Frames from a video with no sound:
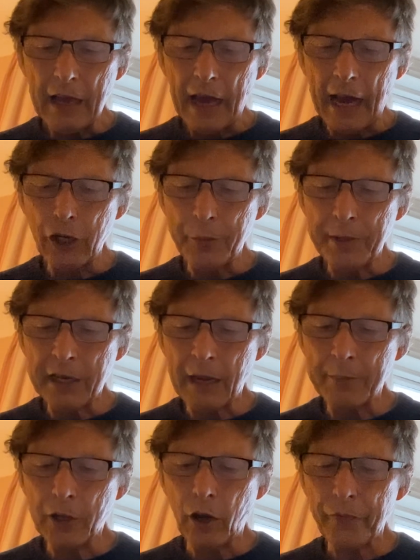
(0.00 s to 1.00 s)
and you
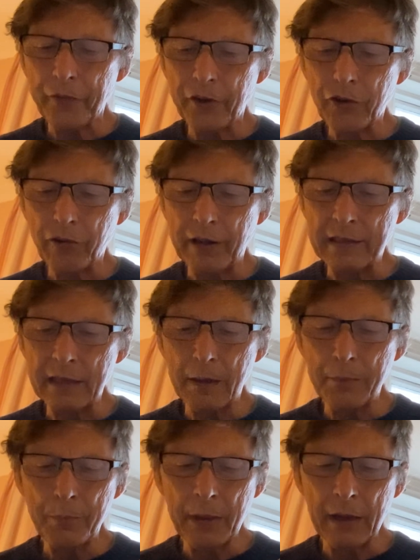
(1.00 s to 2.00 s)
become concentrated
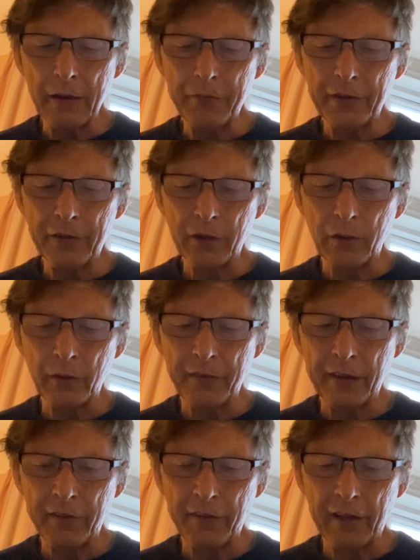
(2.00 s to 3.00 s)
in mere physical
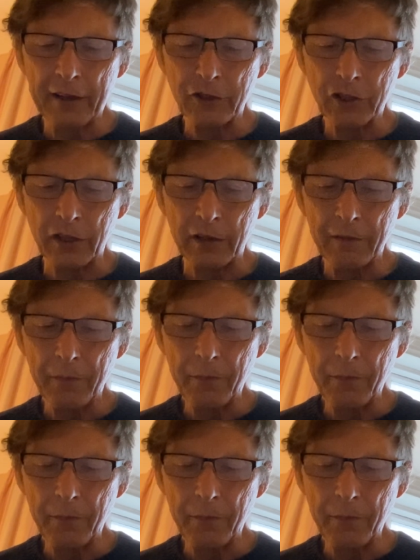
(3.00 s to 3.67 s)
sensation.